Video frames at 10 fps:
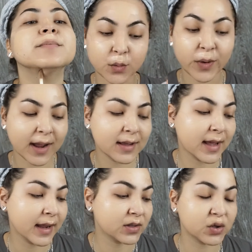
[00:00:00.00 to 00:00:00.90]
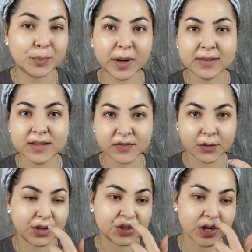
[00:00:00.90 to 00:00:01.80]
The way I like to blend this
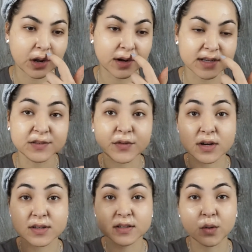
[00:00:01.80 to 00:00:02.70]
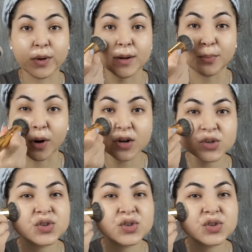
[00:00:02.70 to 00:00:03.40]
foundation out is first with a brush,